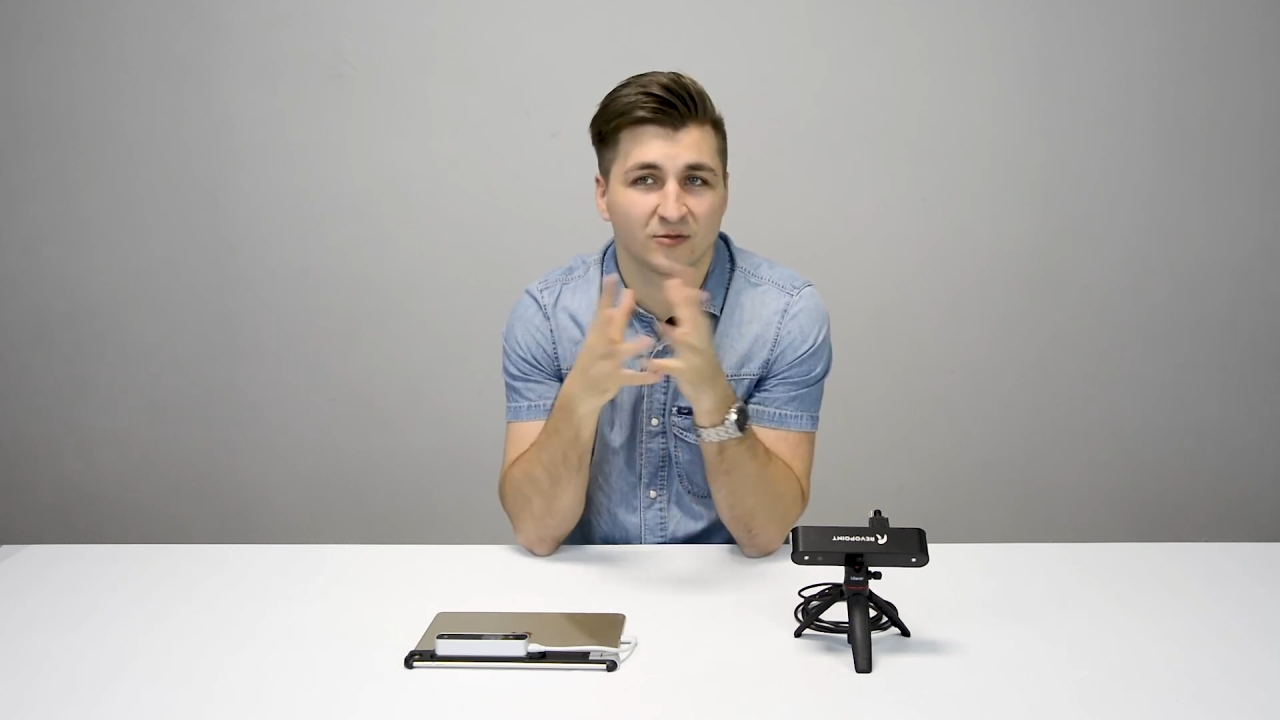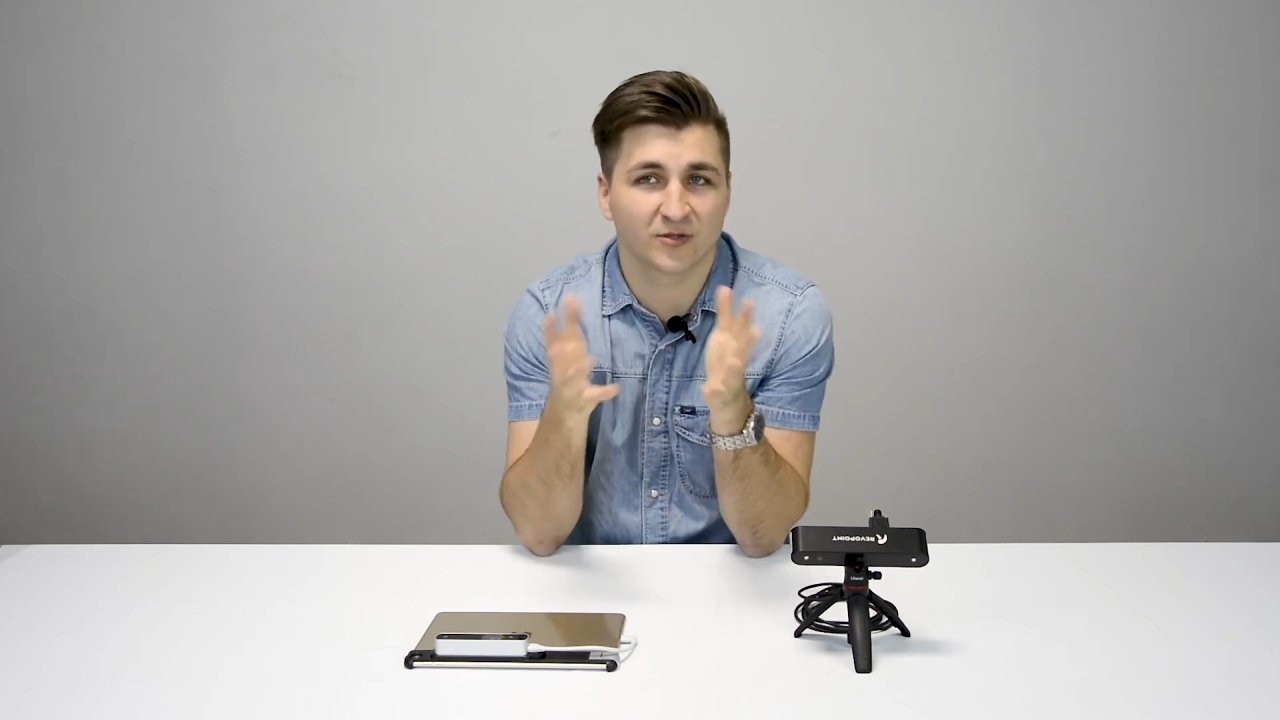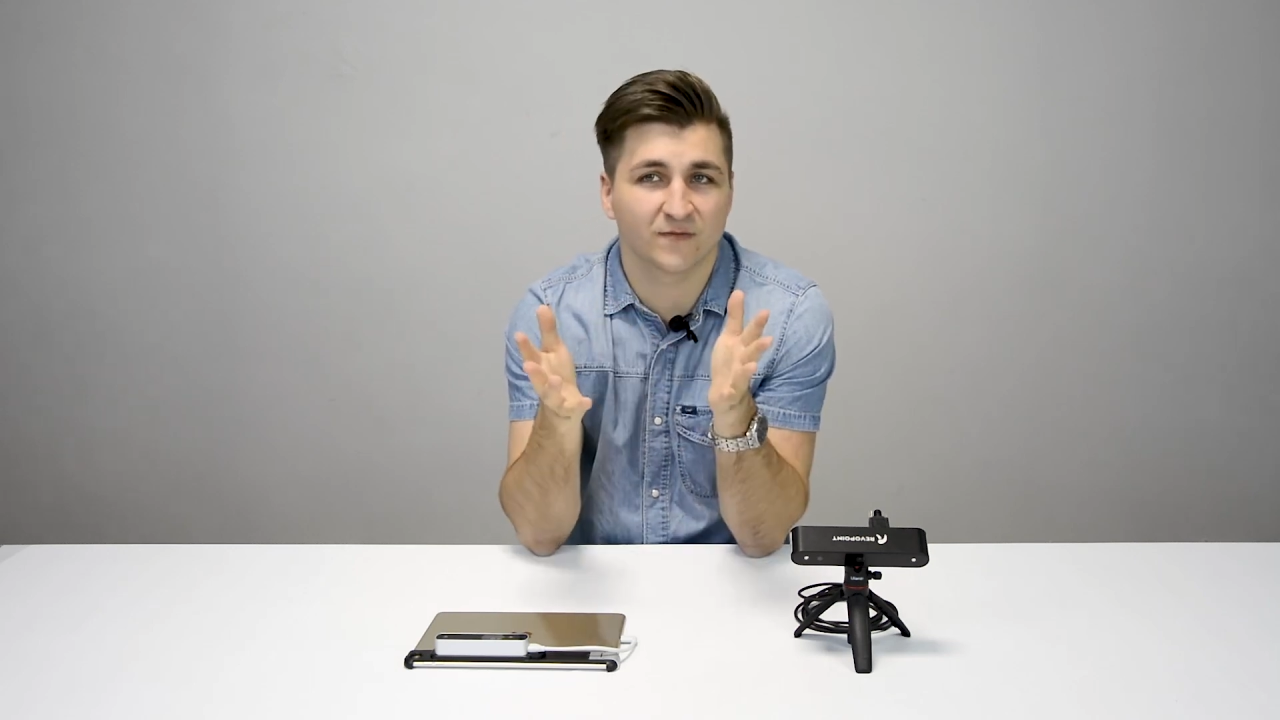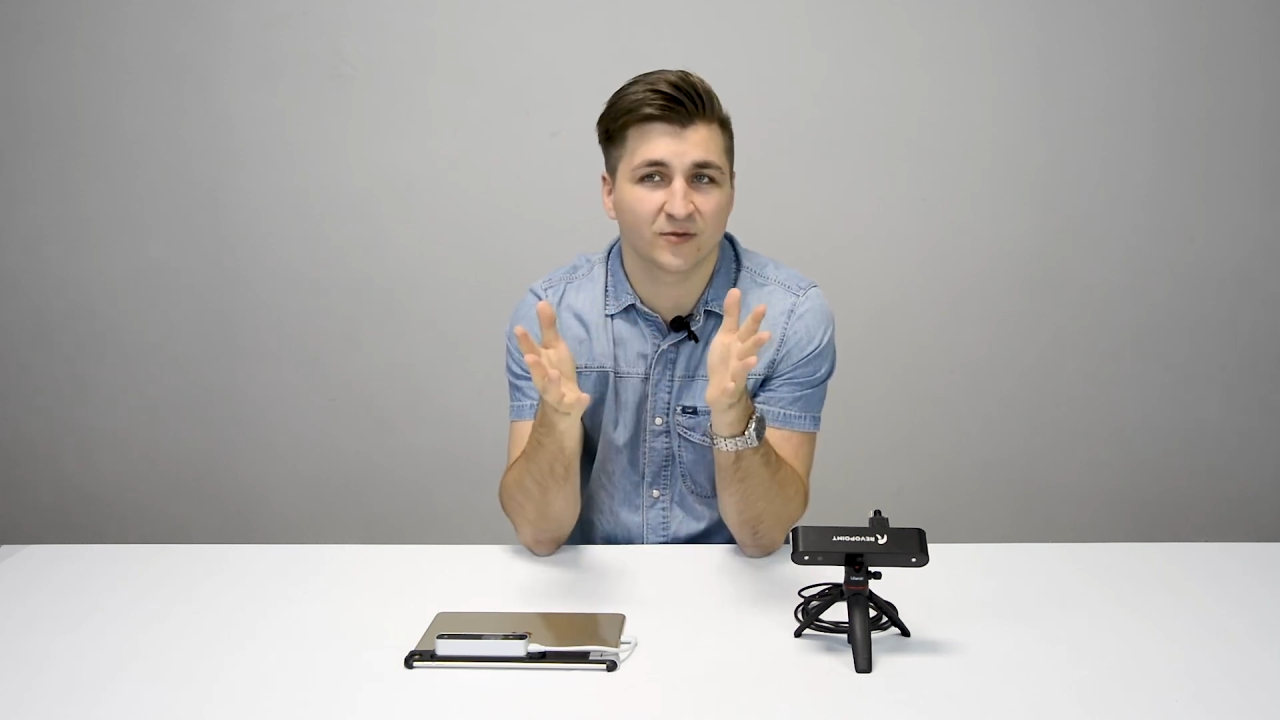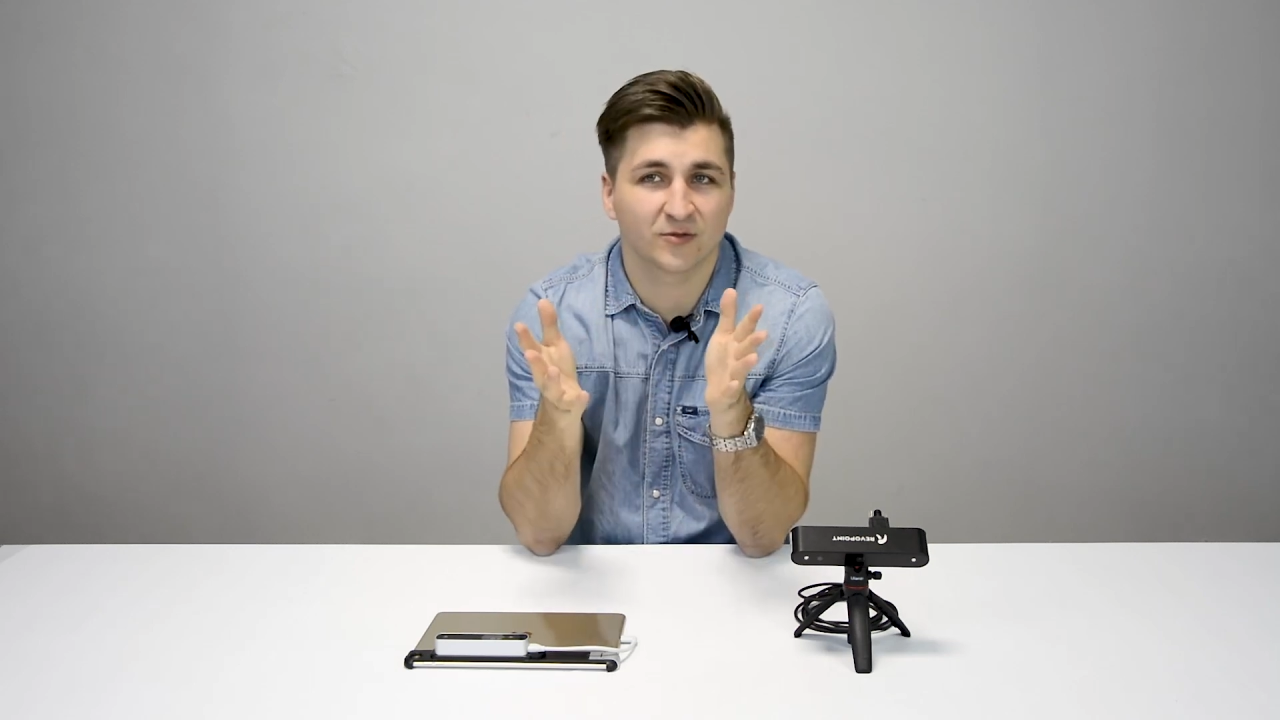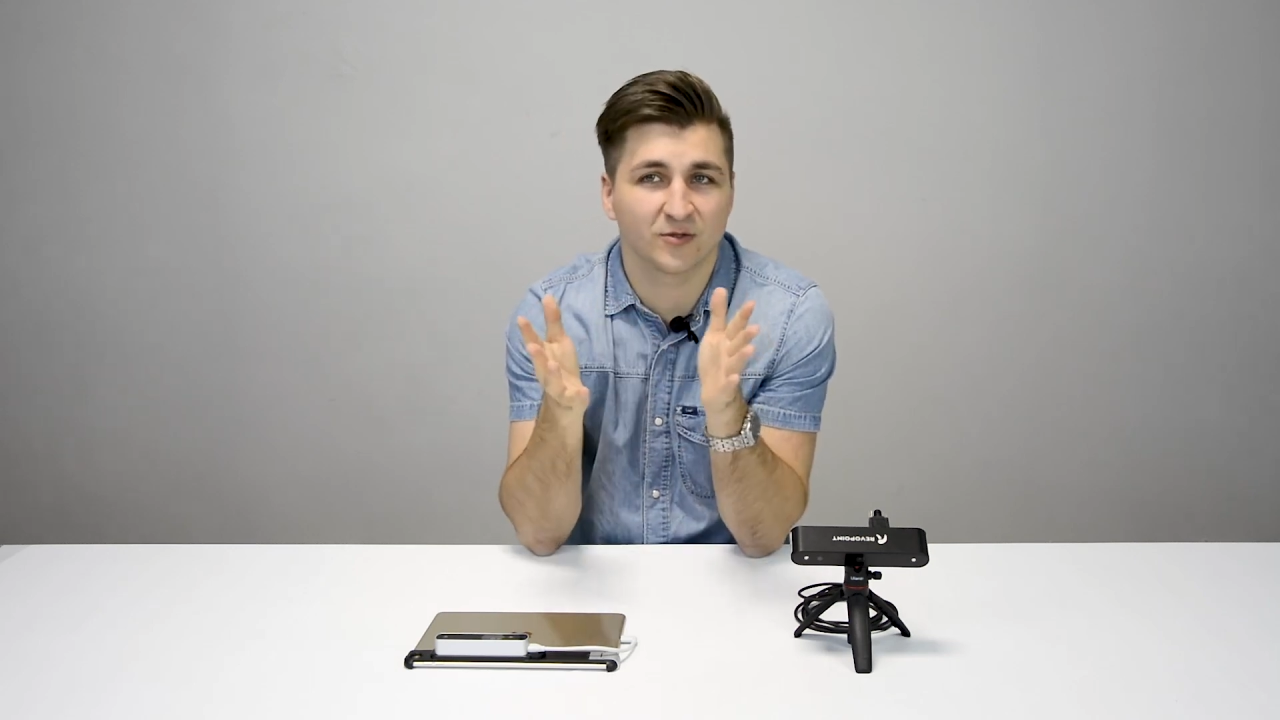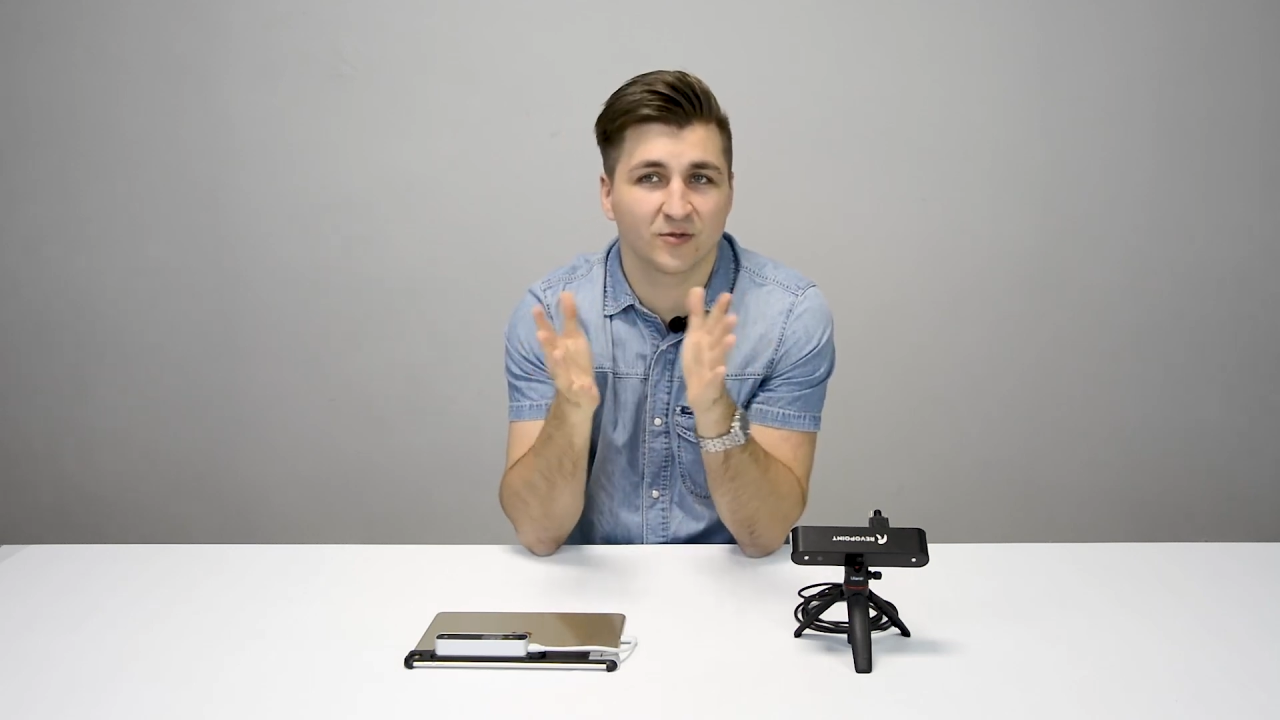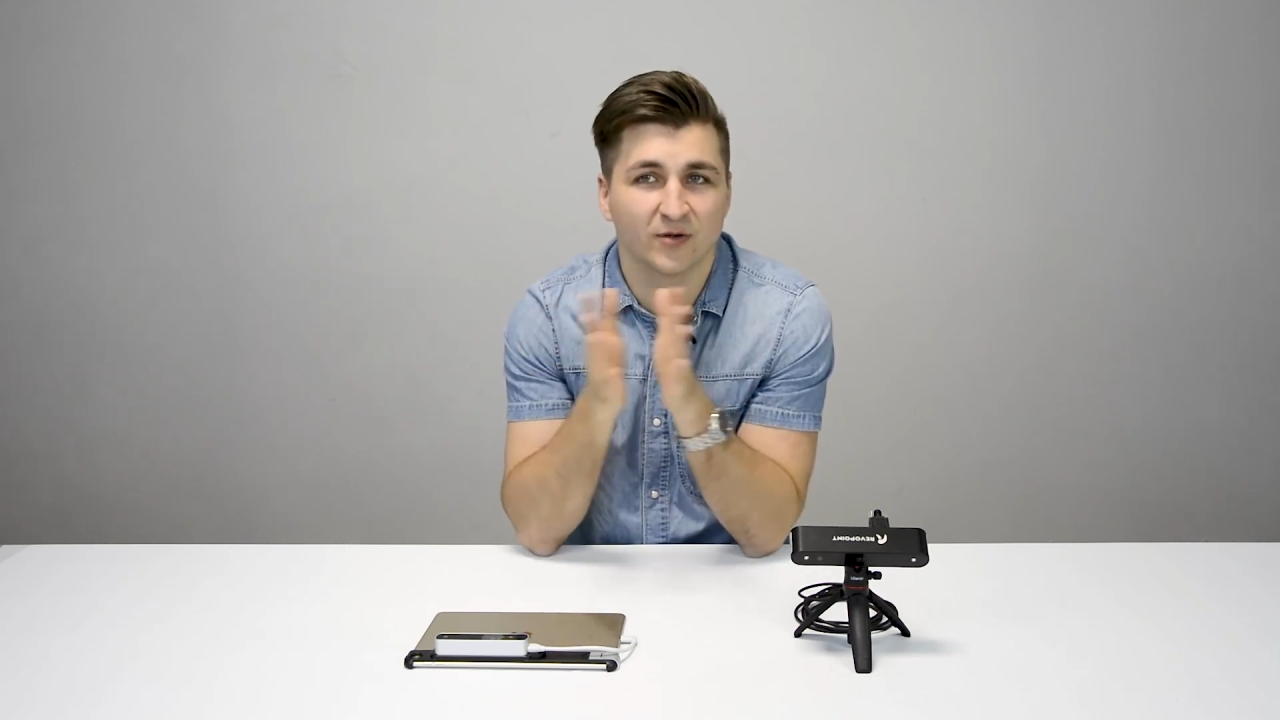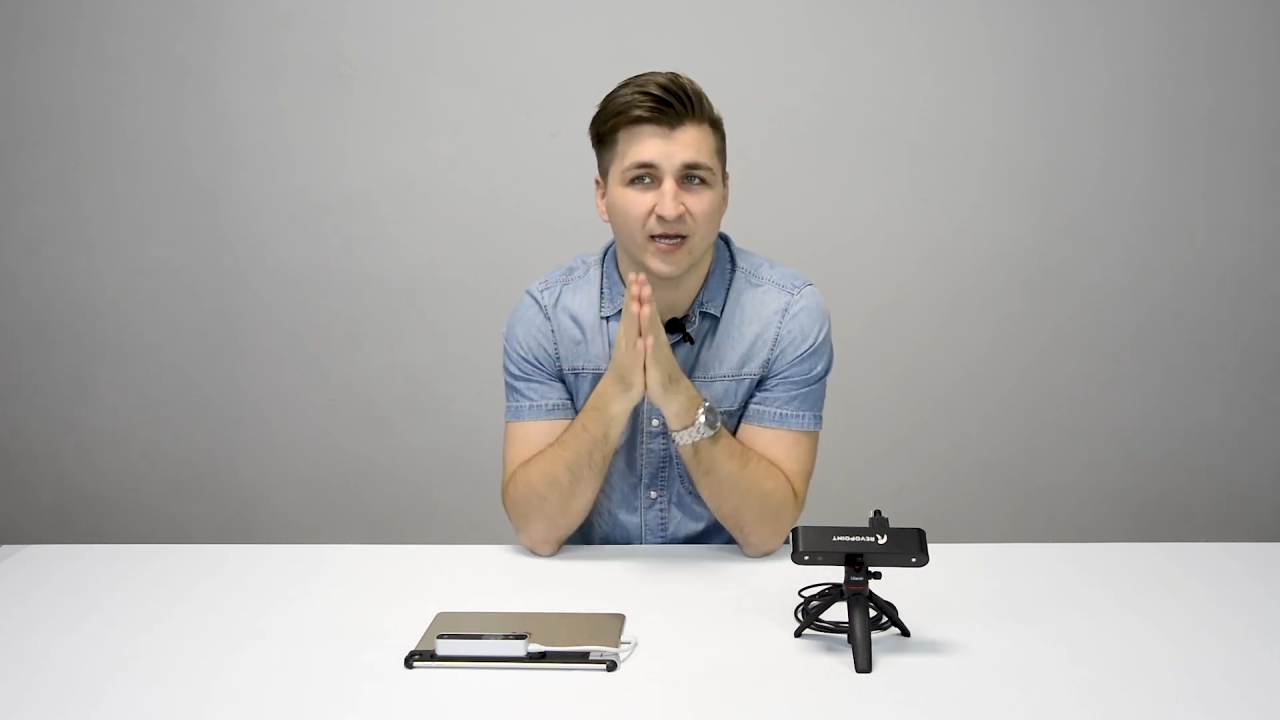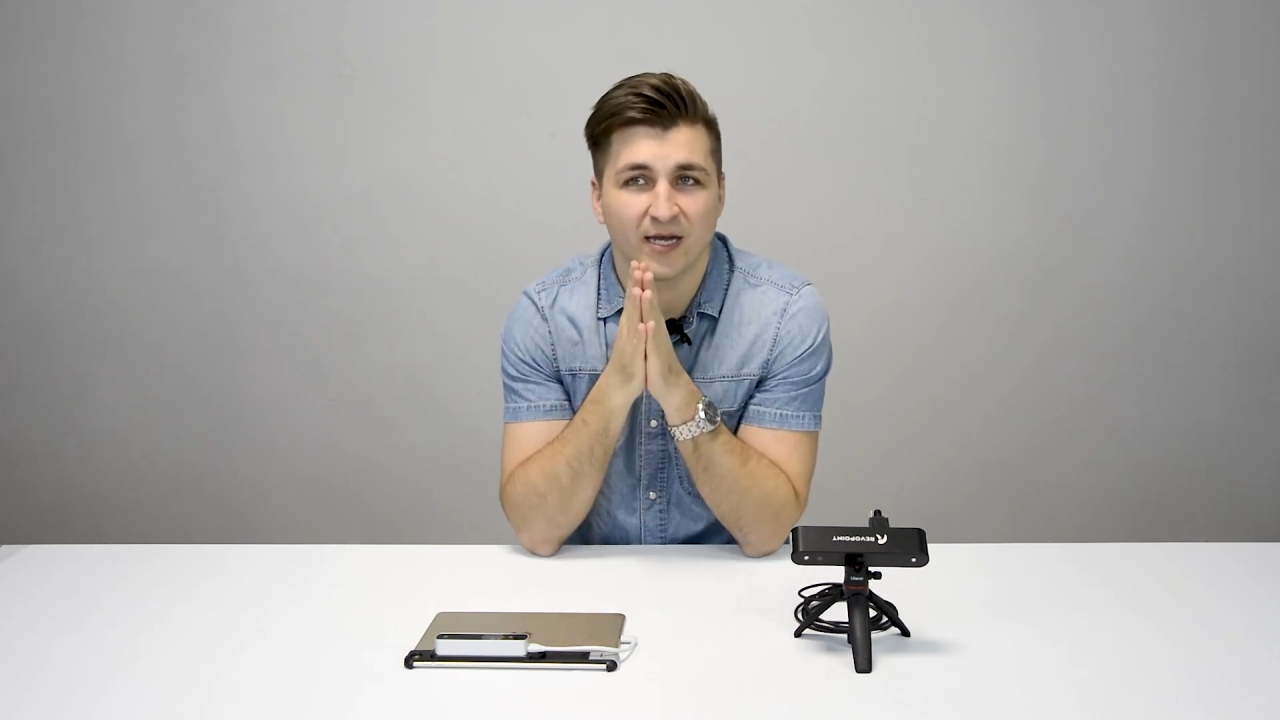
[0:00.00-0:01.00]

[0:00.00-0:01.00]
useful to you